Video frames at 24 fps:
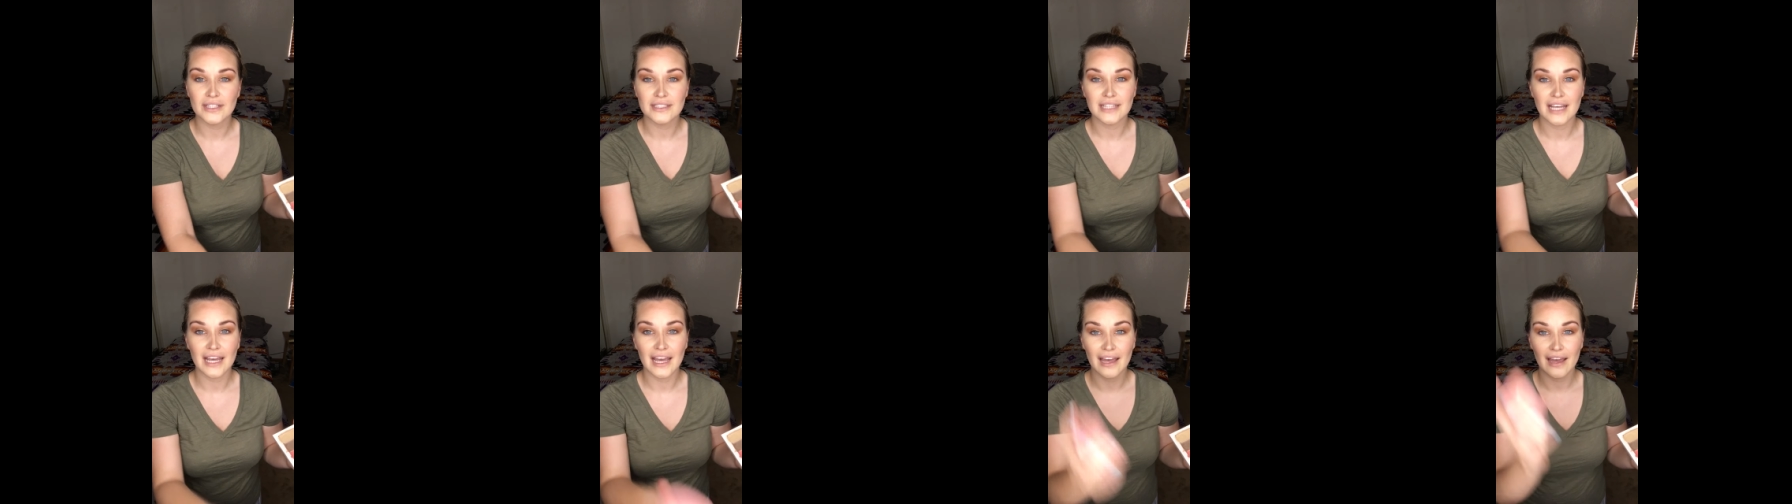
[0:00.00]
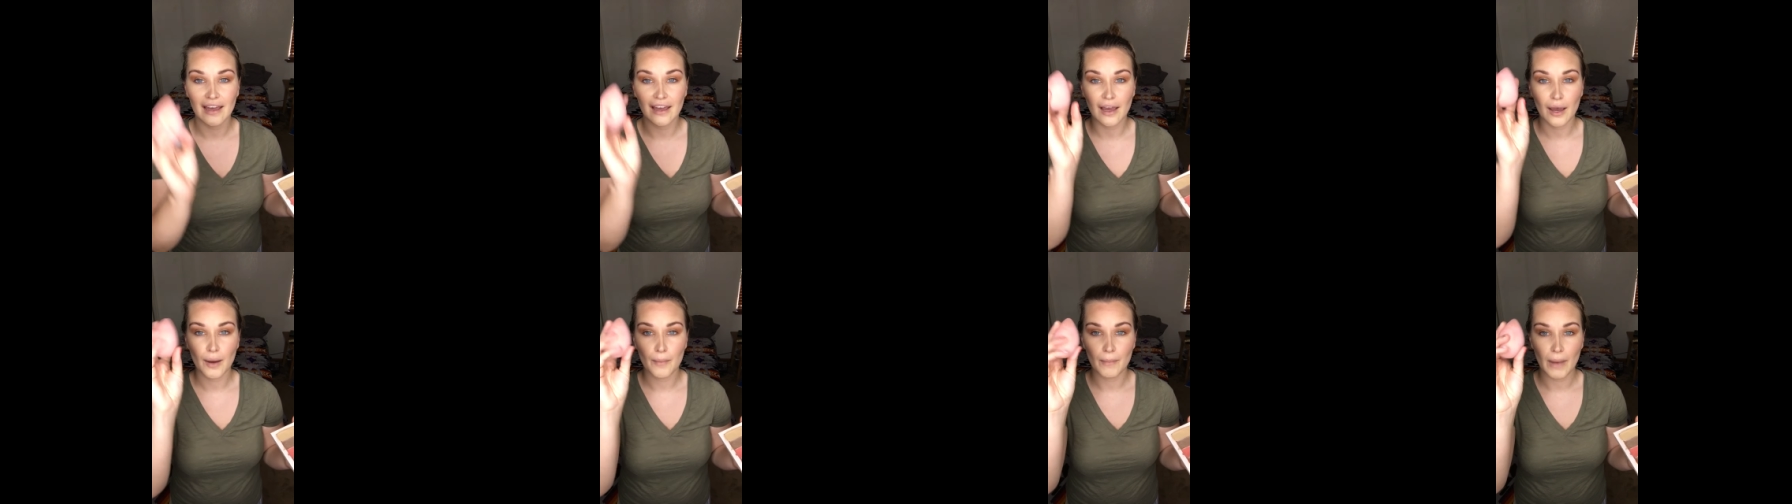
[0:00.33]

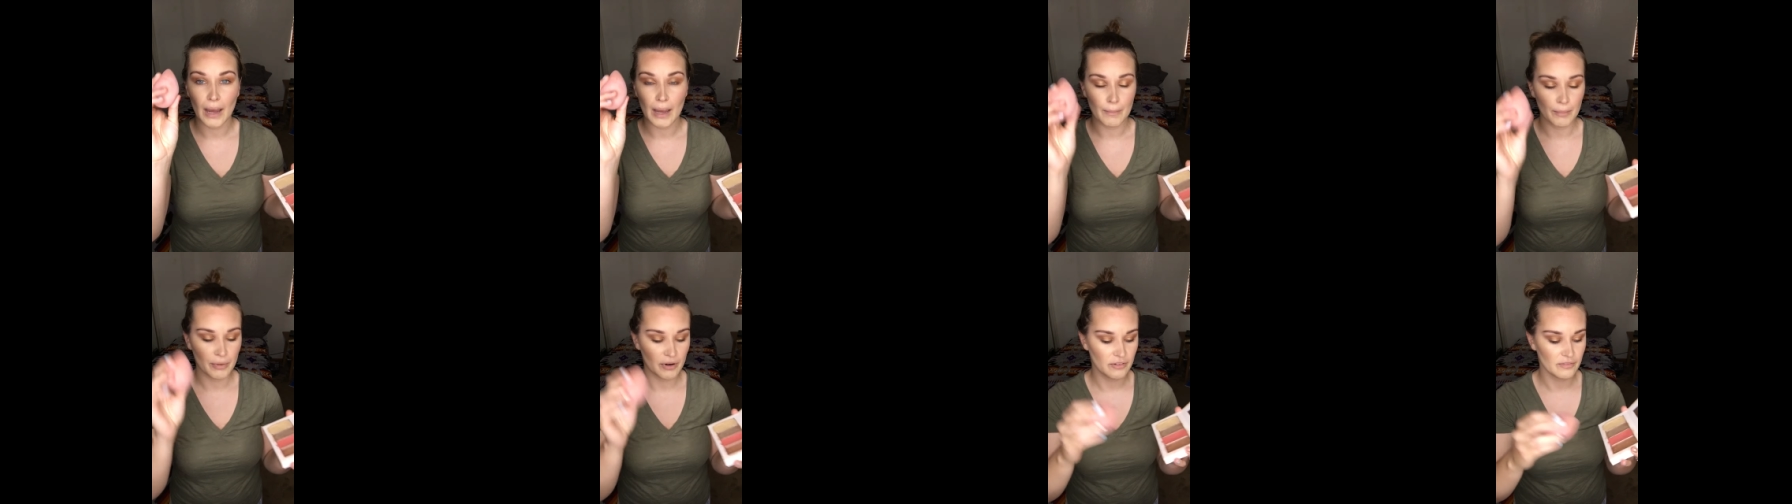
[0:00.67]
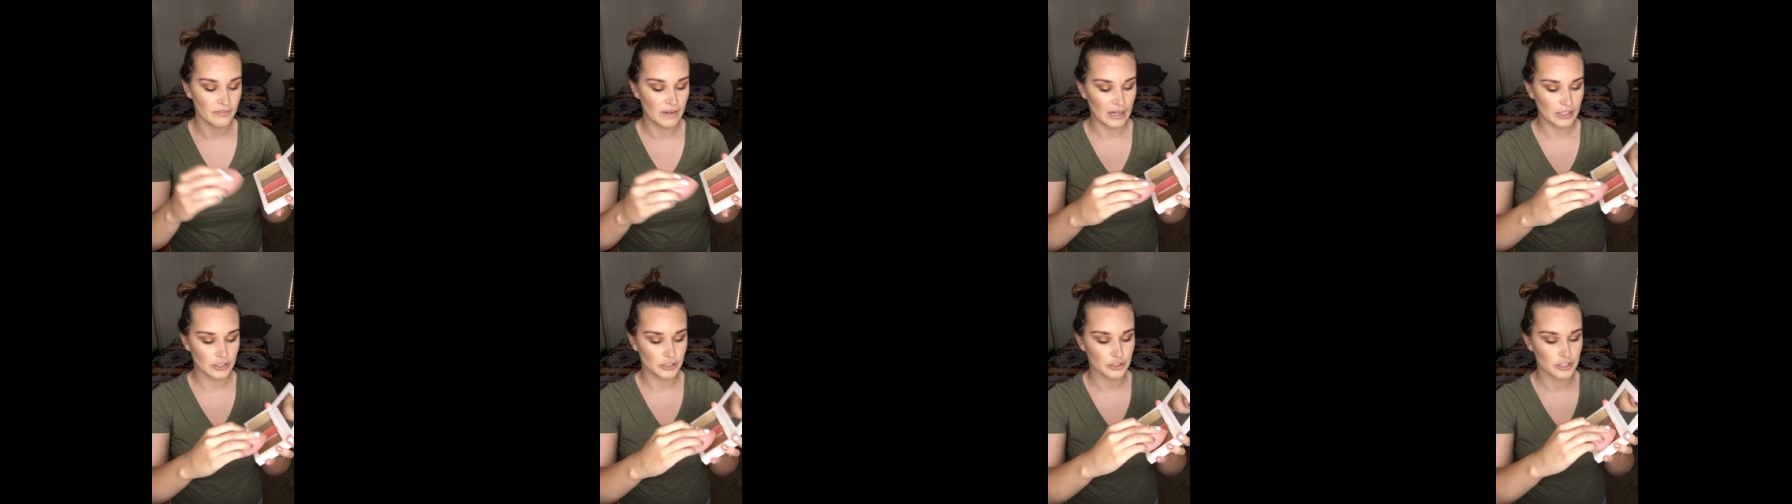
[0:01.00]
take my
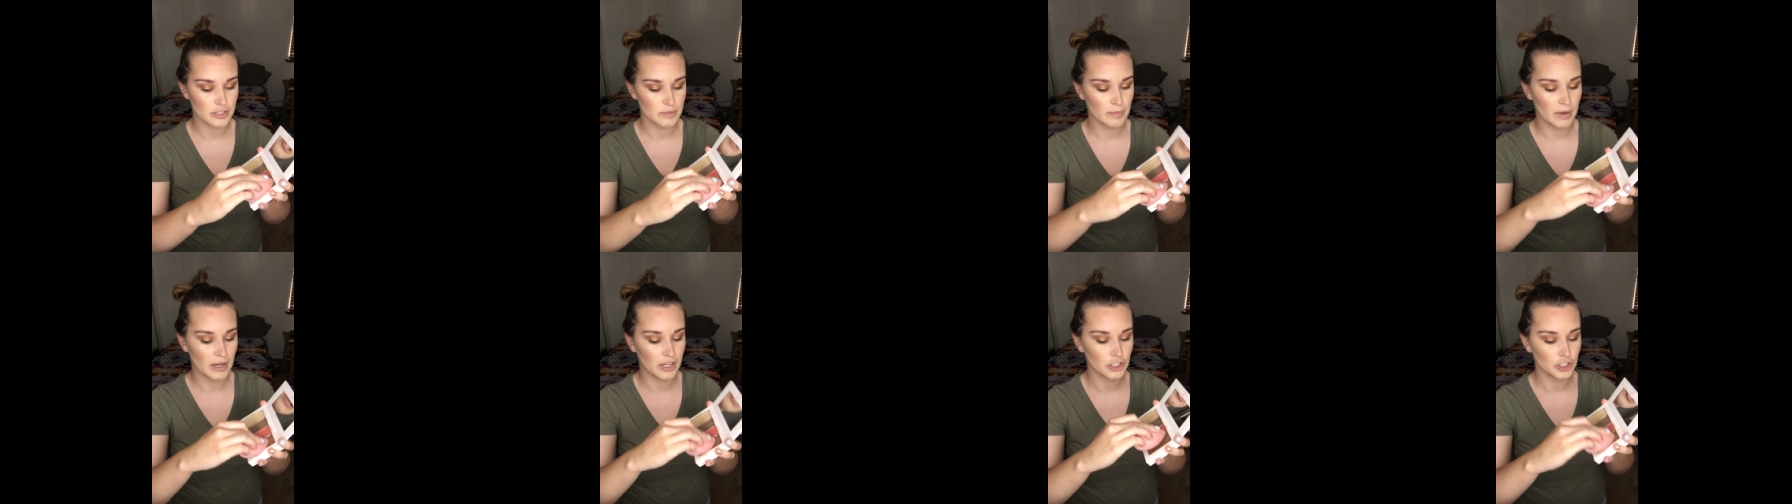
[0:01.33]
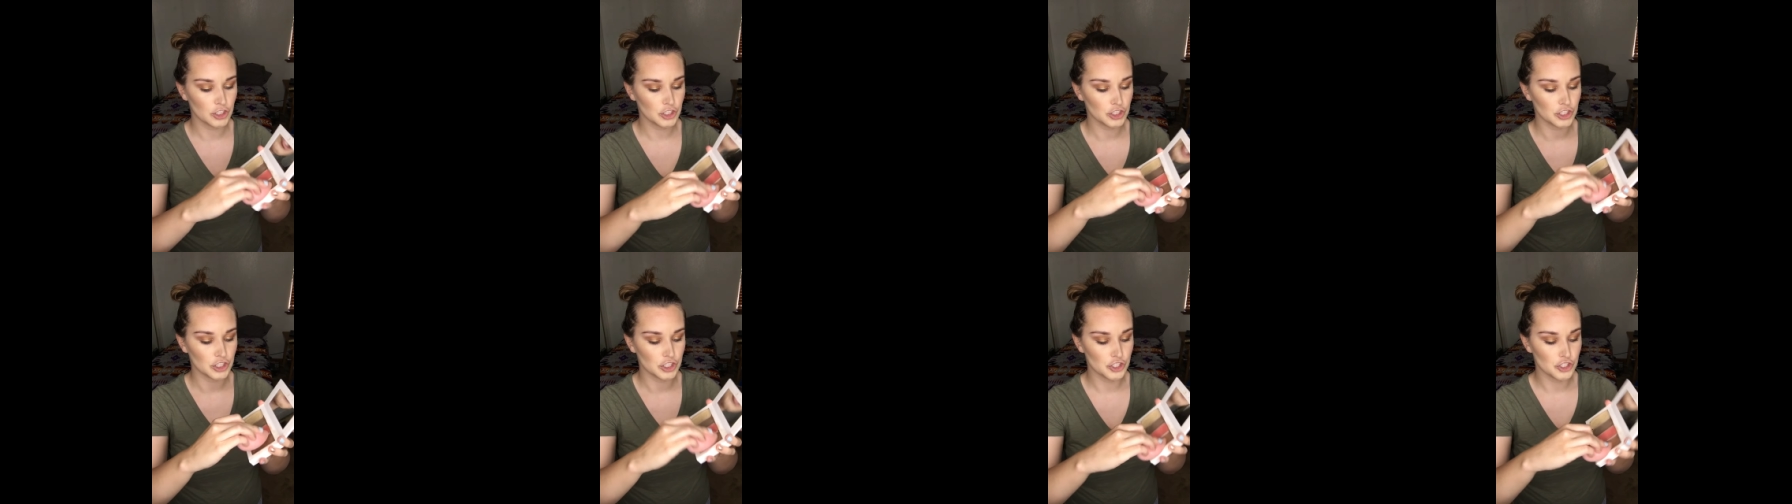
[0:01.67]
perfector
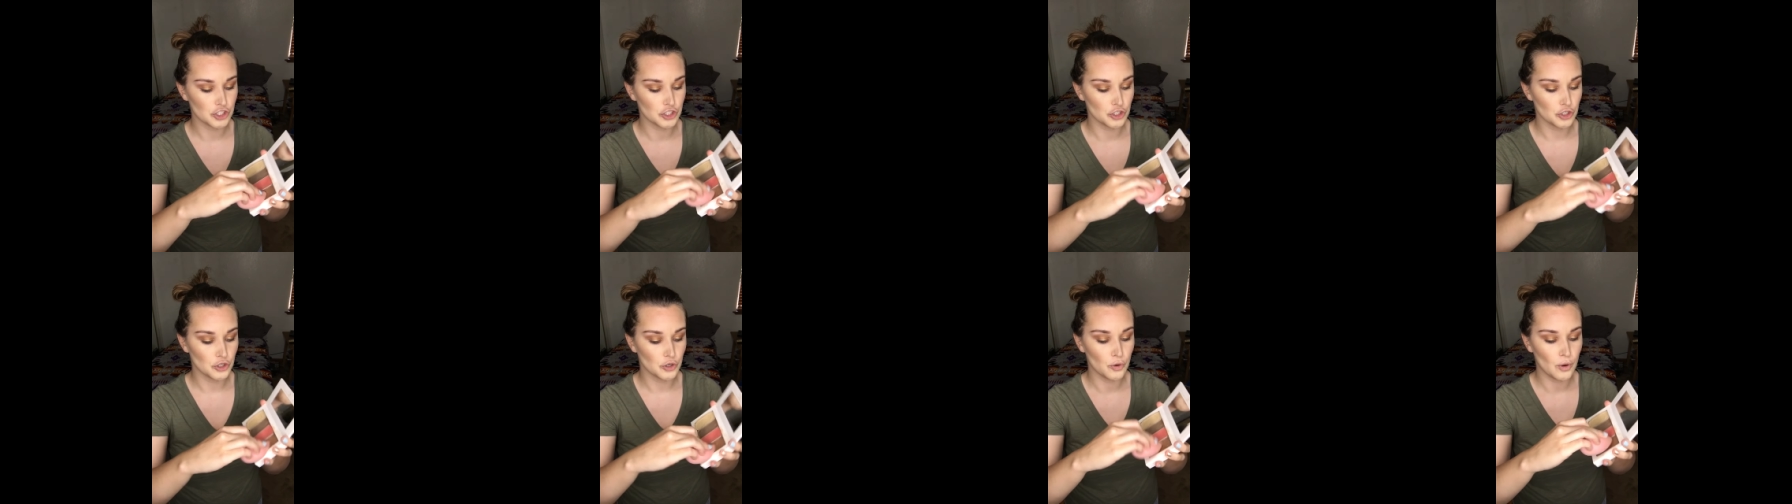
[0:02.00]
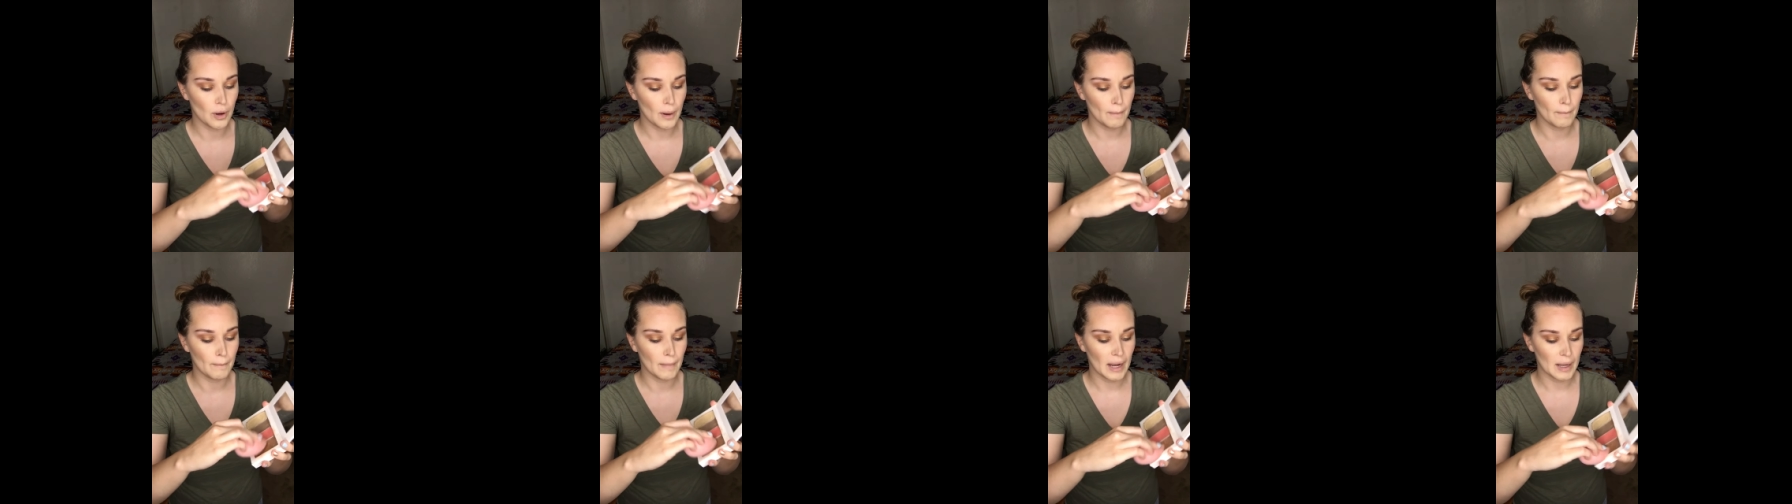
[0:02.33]
sponge to do
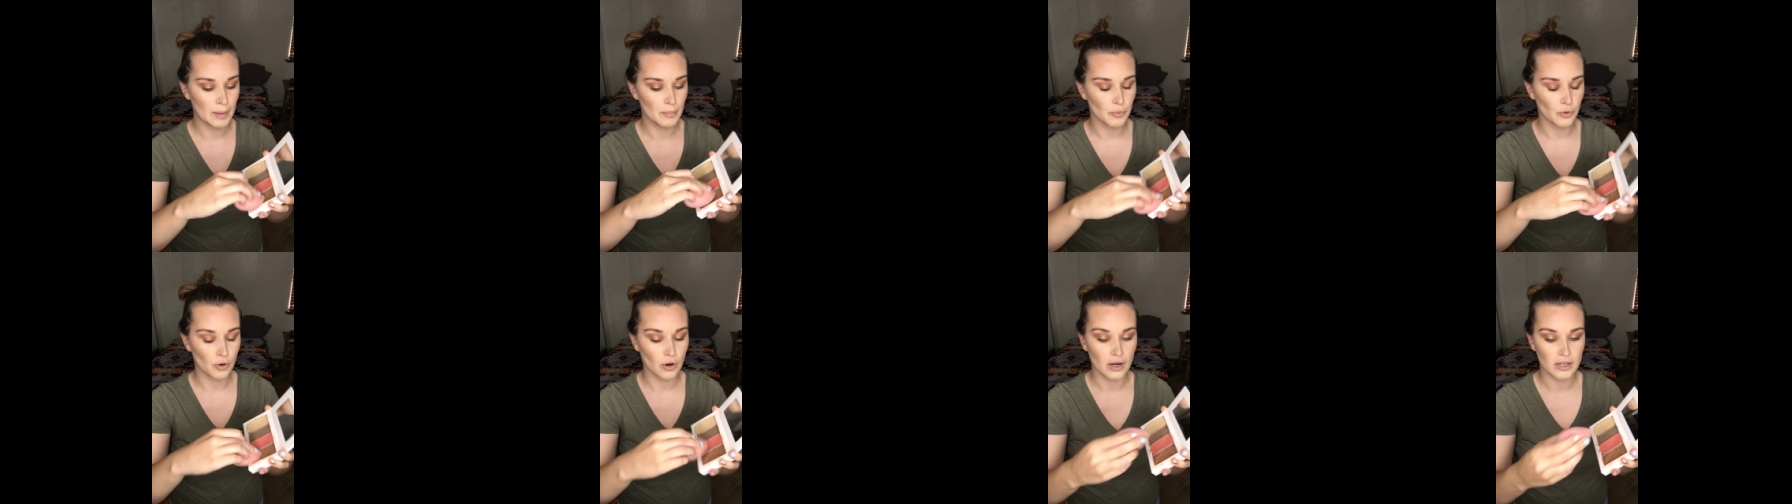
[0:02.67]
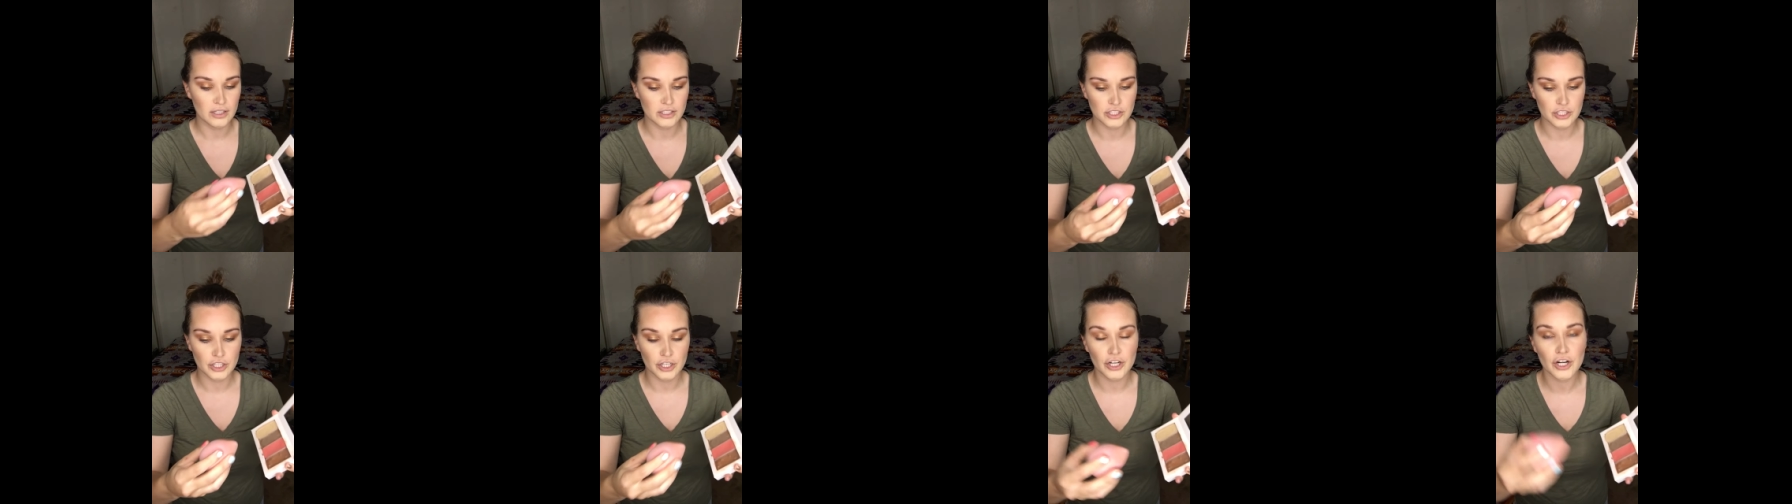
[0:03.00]
my
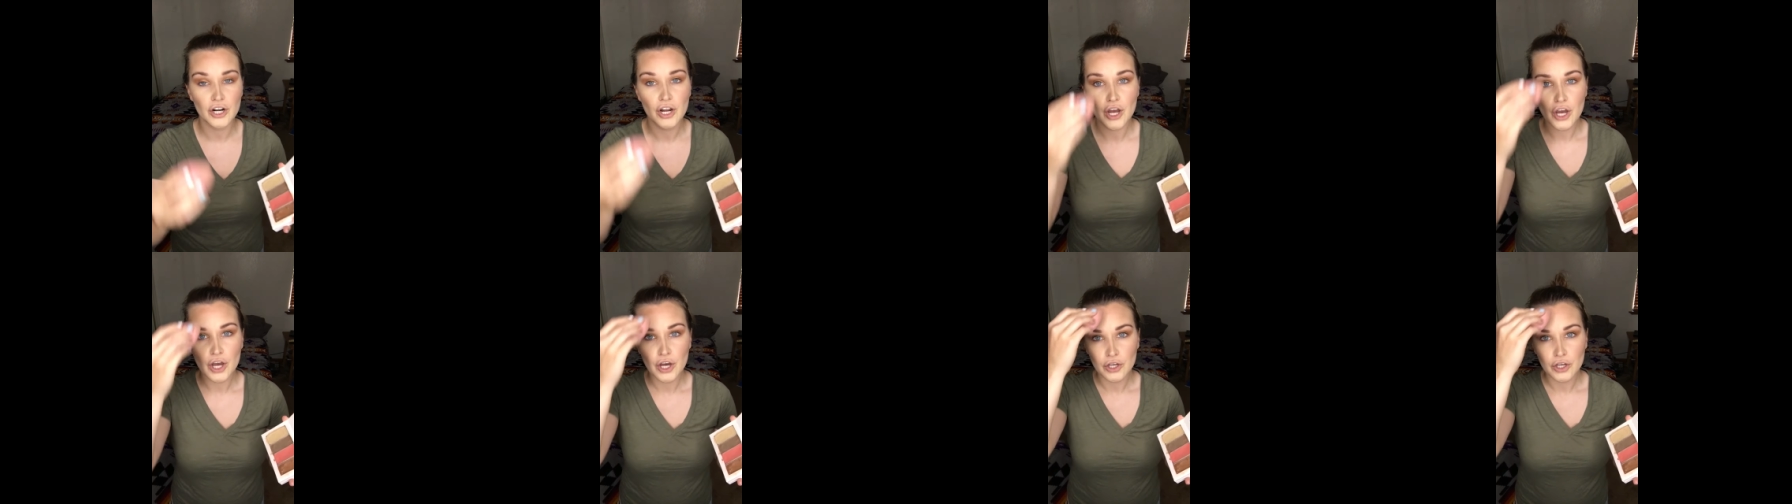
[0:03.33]
bronzer.